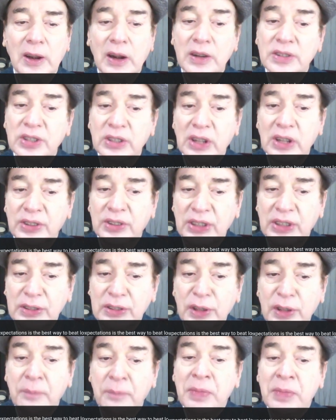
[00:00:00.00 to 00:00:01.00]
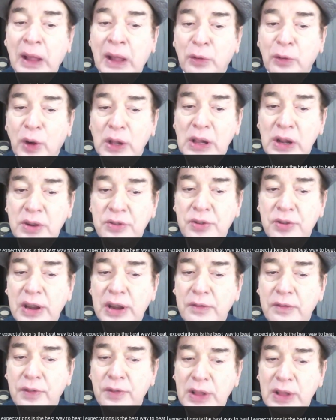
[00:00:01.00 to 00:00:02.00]
Archana says,
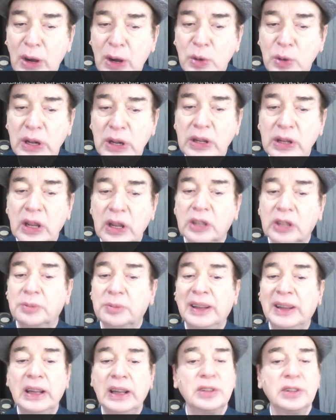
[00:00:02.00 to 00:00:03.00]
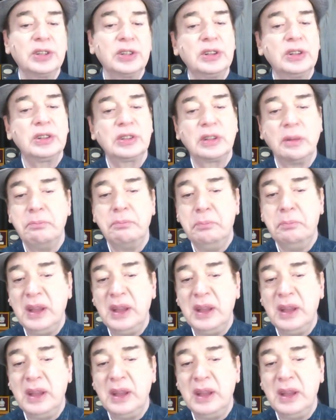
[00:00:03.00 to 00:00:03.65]
volunteering without any expectations is the